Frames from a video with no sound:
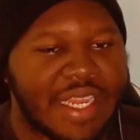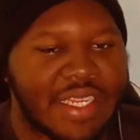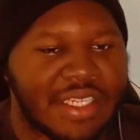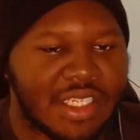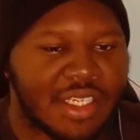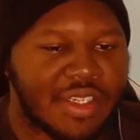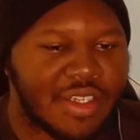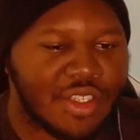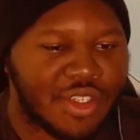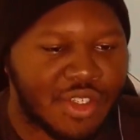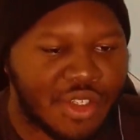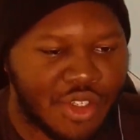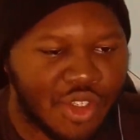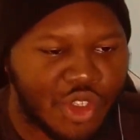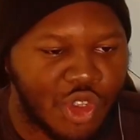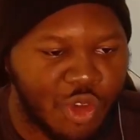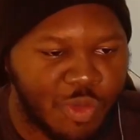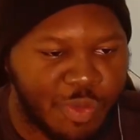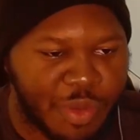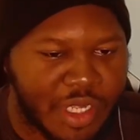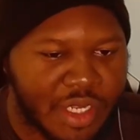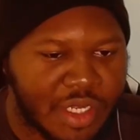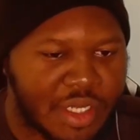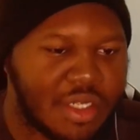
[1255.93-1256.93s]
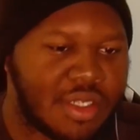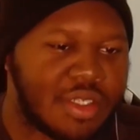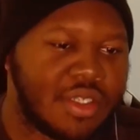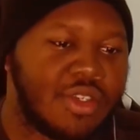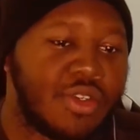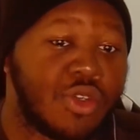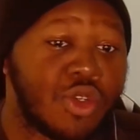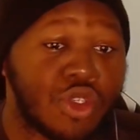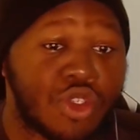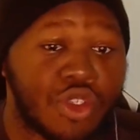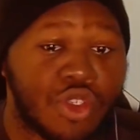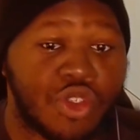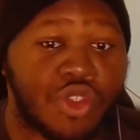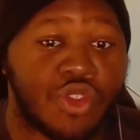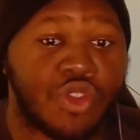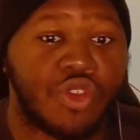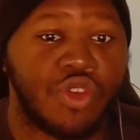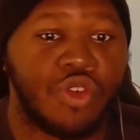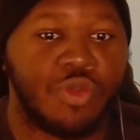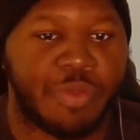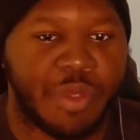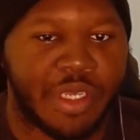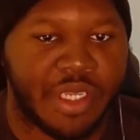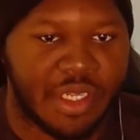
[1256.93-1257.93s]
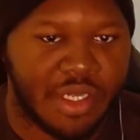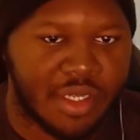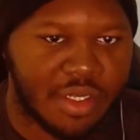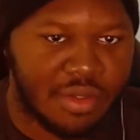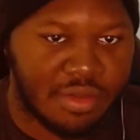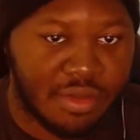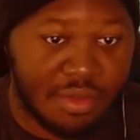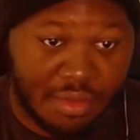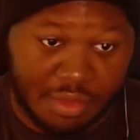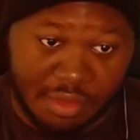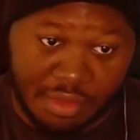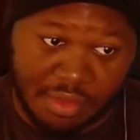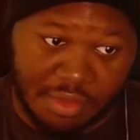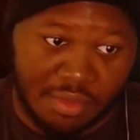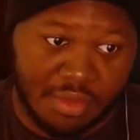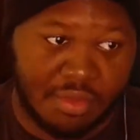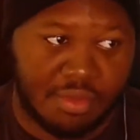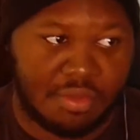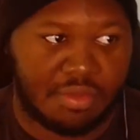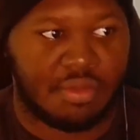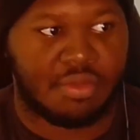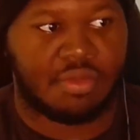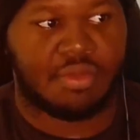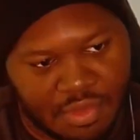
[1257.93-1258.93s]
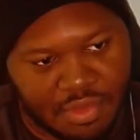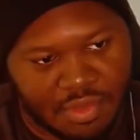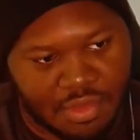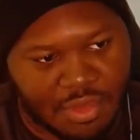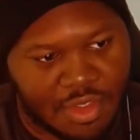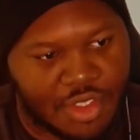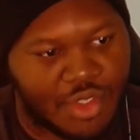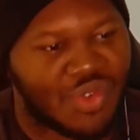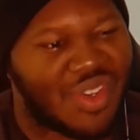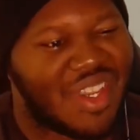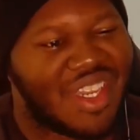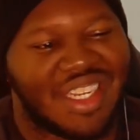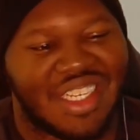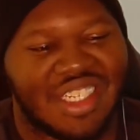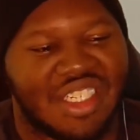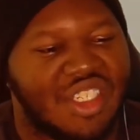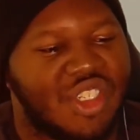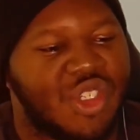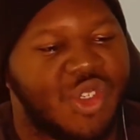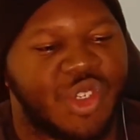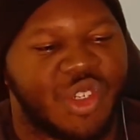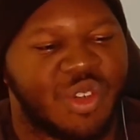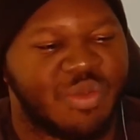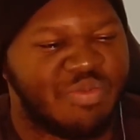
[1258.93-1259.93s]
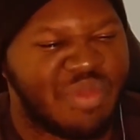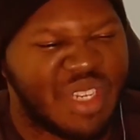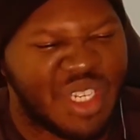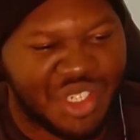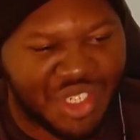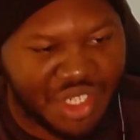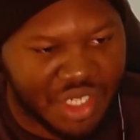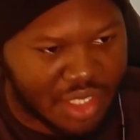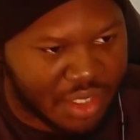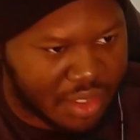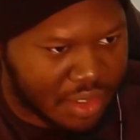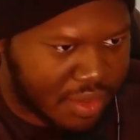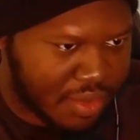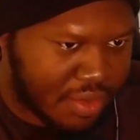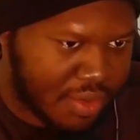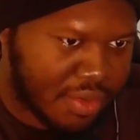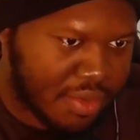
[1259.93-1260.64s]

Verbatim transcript: idea is stupid. You're stupid. That's why I didn't do your mission.